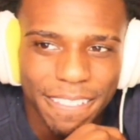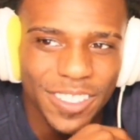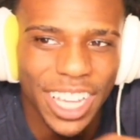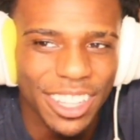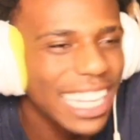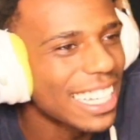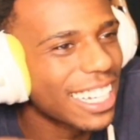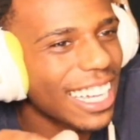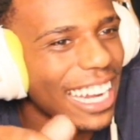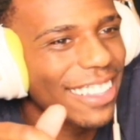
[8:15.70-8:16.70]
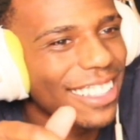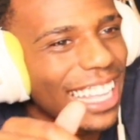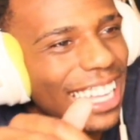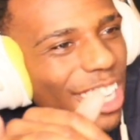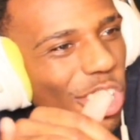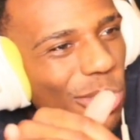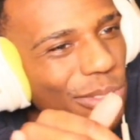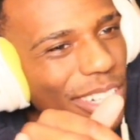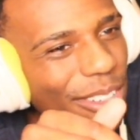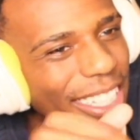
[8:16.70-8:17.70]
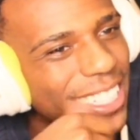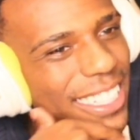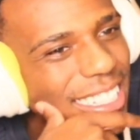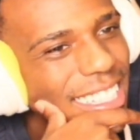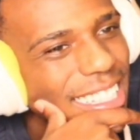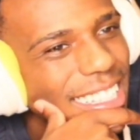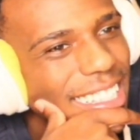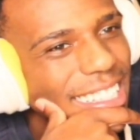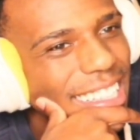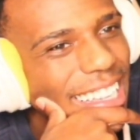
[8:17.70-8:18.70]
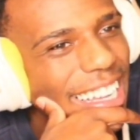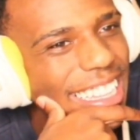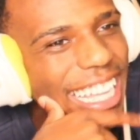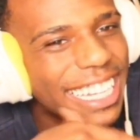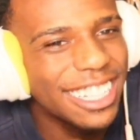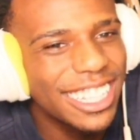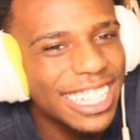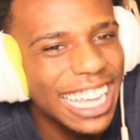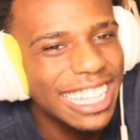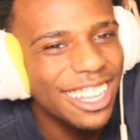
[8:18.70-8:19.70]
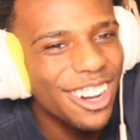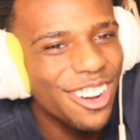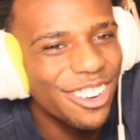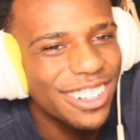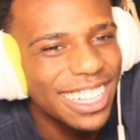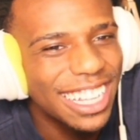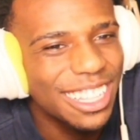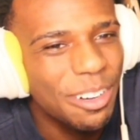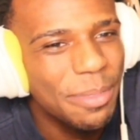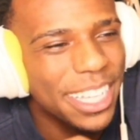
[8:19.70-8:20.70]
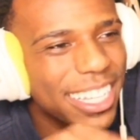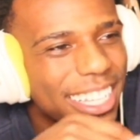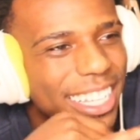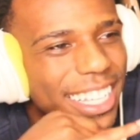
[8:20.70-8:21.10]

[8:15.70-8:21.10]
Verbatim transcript: Yo, that nigga kind of look like Lone, don't he? That nigga look like Lone a little bit. yo.